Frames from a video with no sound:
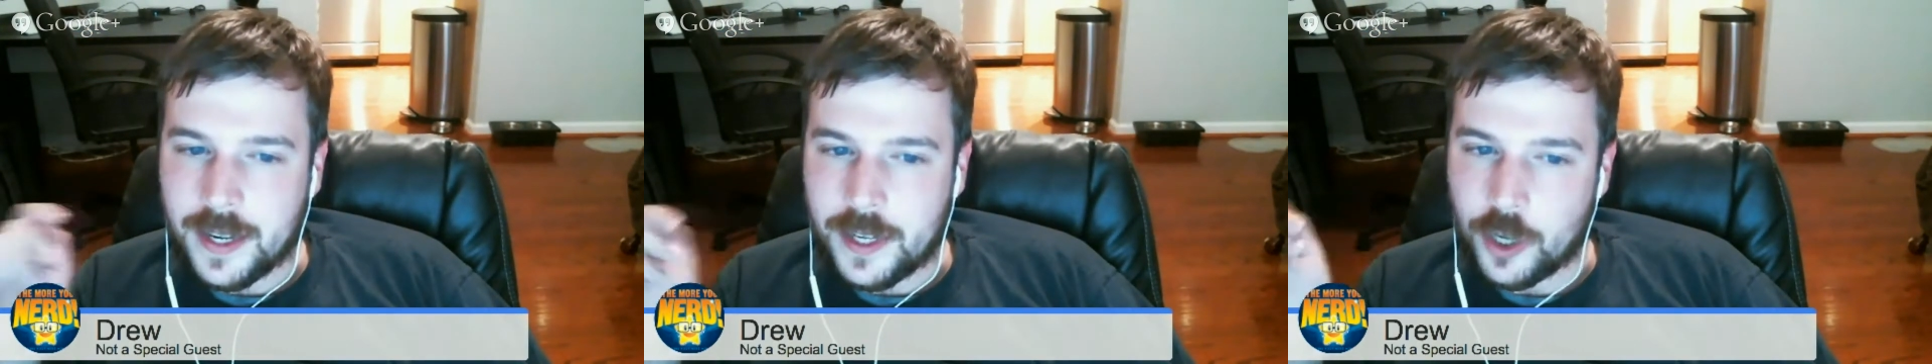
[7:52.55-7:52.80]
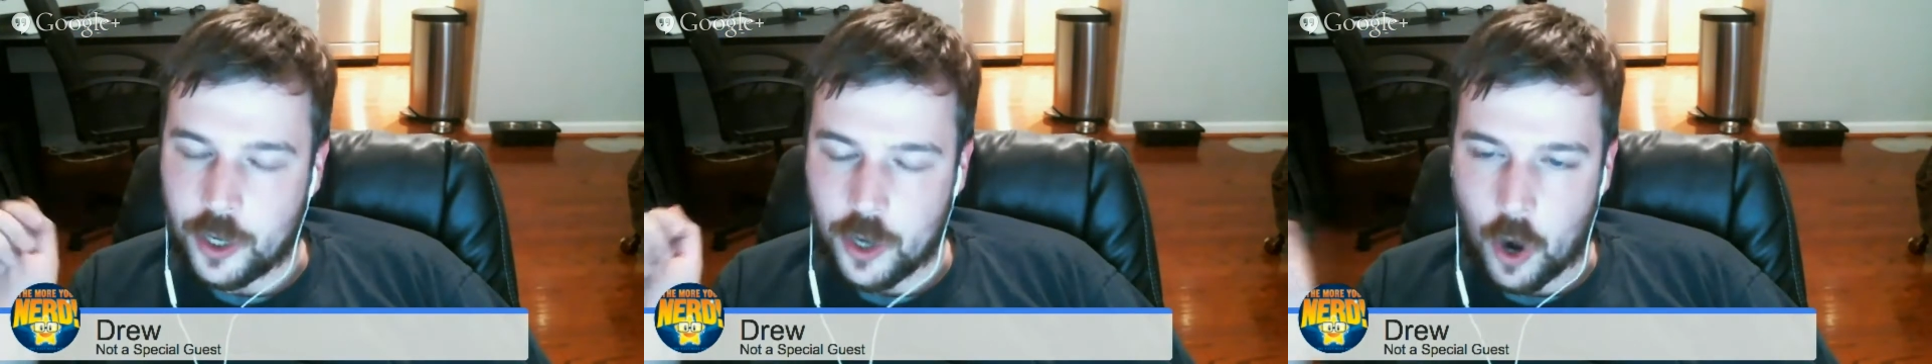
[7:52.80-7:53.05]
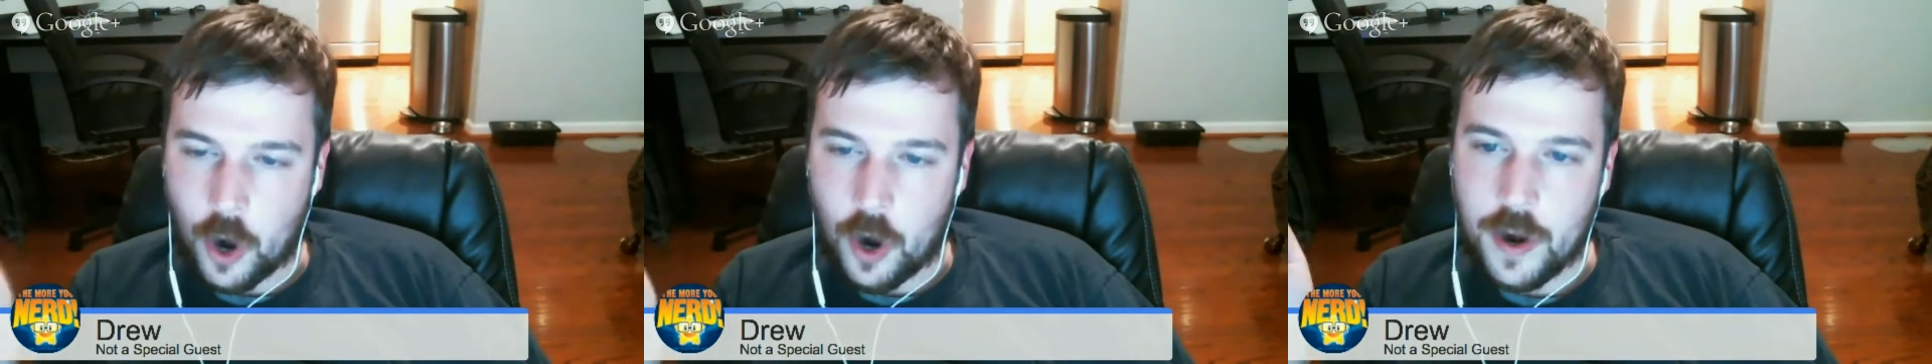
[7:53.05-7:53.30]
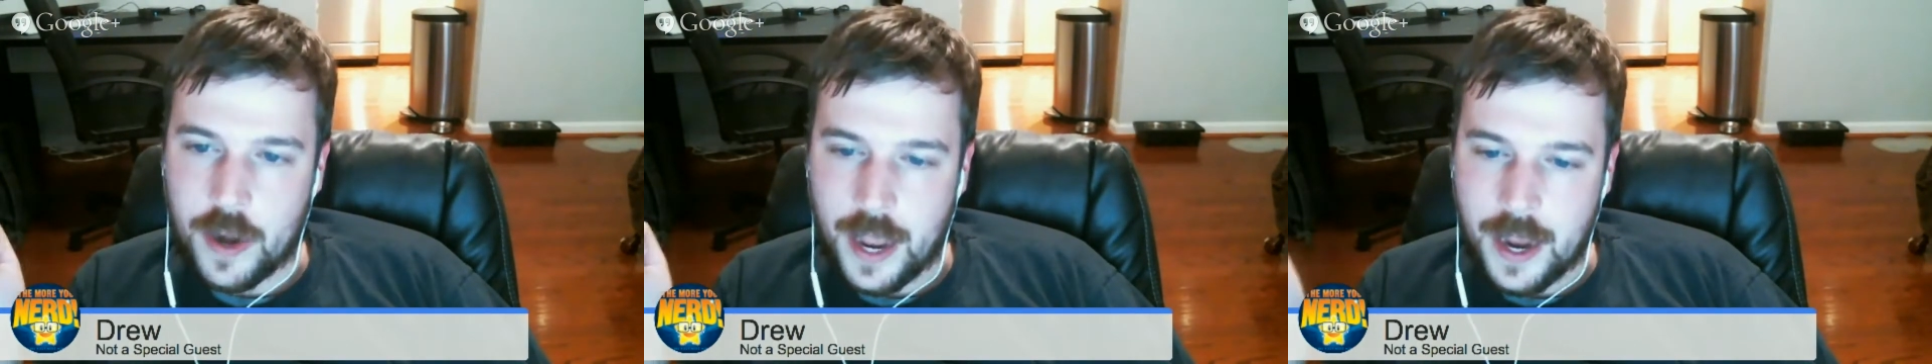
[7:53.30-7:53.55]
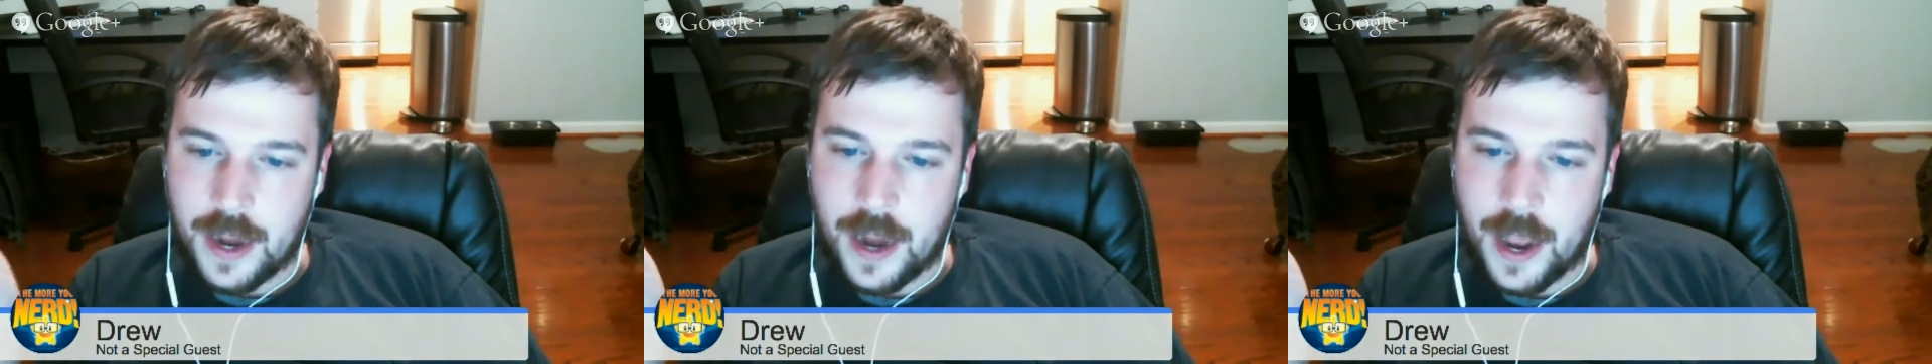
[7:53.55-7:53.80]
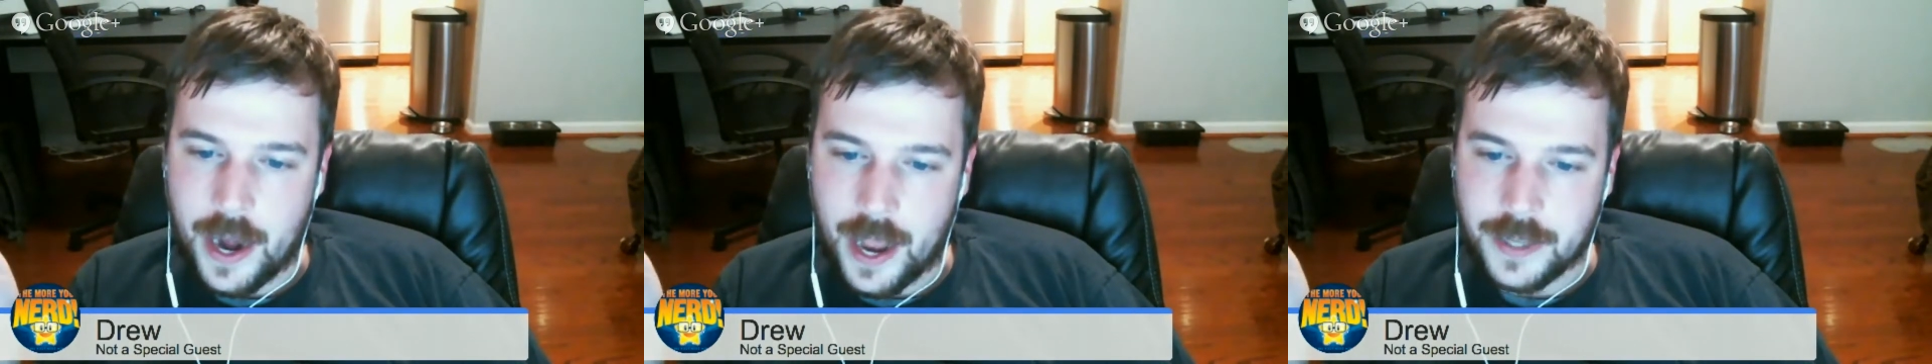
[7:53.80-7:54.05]
like to guard
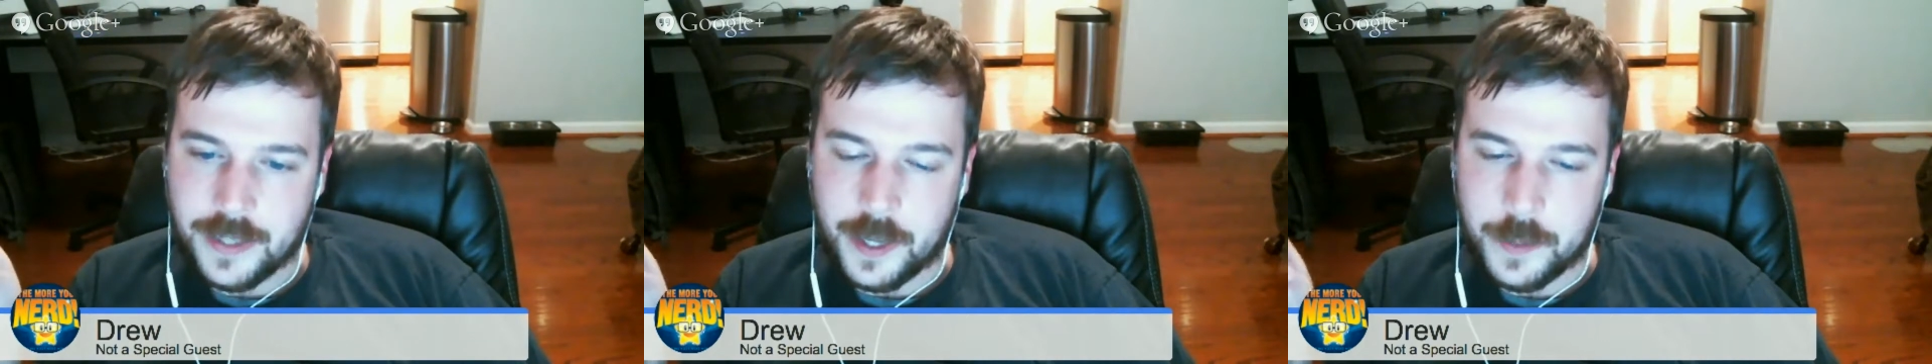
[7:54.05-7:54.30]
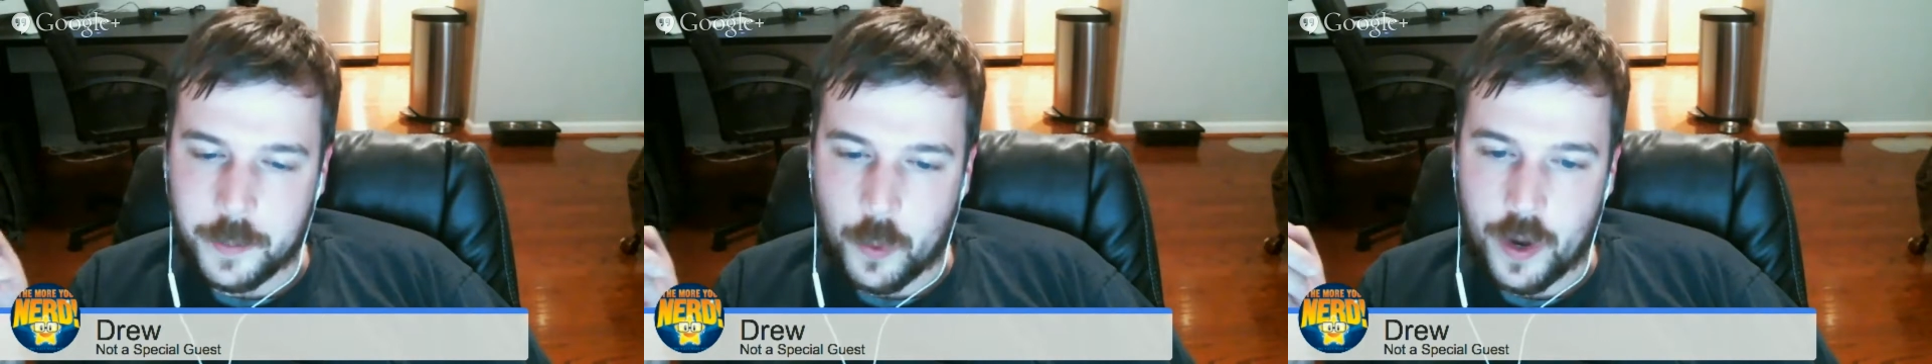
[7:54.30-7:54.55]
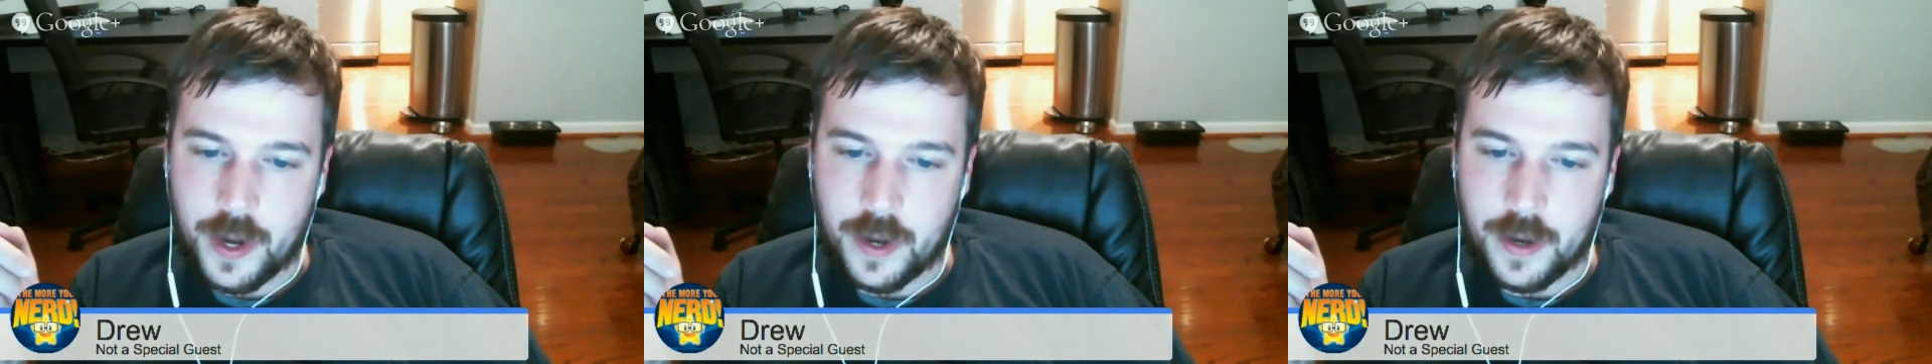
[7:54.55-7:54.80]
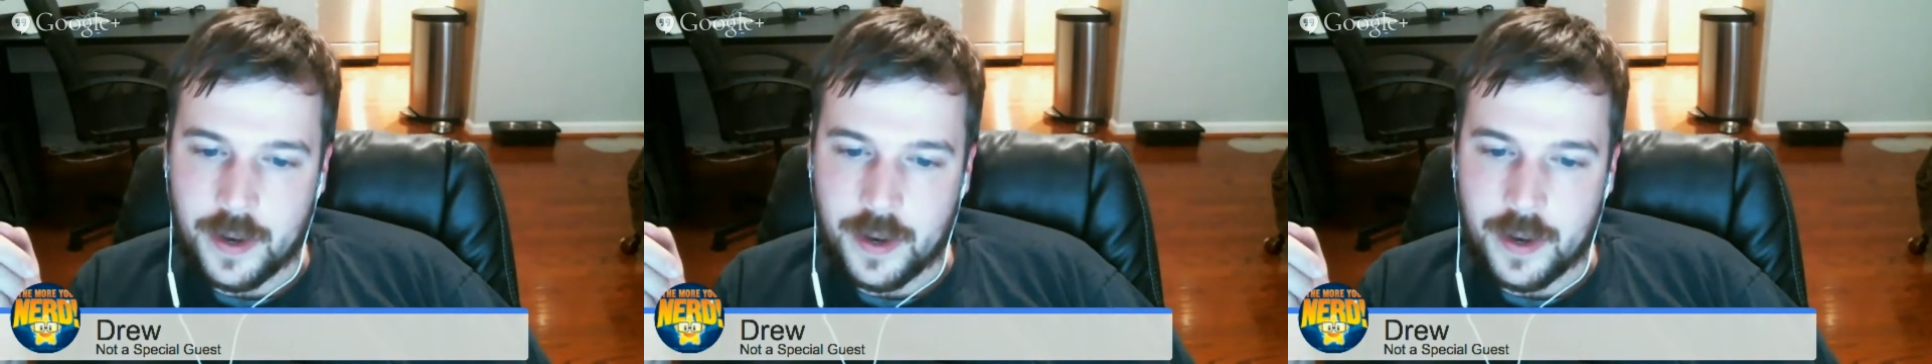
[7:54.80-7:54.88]
an access point,